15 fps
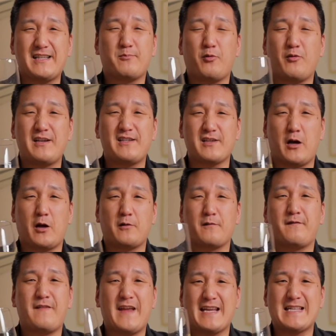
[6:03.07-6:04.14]
points are
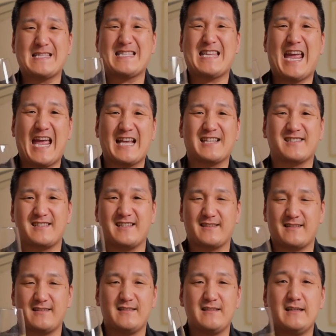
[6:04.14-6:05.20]
fantastic.
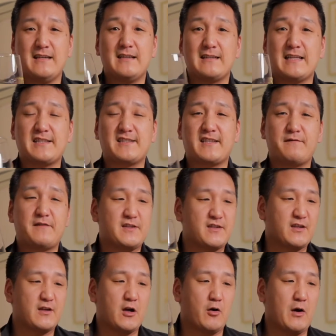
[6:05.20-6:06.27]
Let's give this a
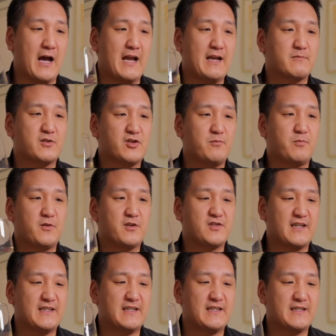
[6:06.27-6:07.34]
go. I am super
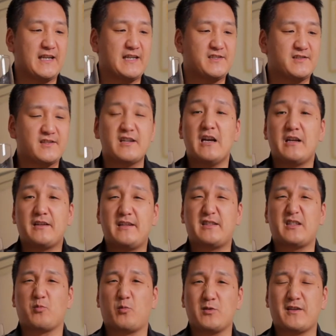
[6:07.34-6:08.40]
excited to taste this. This
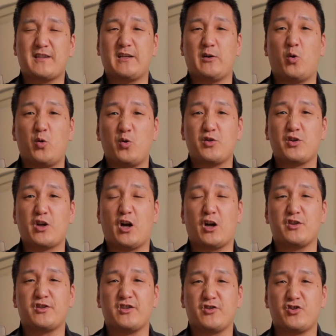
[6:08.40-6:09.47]
is one of the old
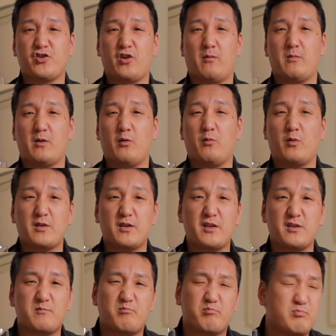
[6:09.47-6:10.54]
guards on SOMLÓ, one of the
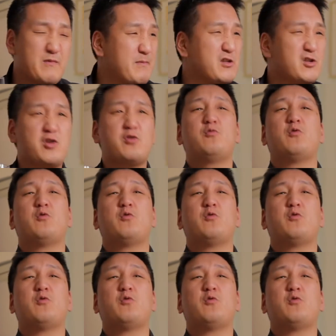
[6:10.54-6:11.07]
maybe 2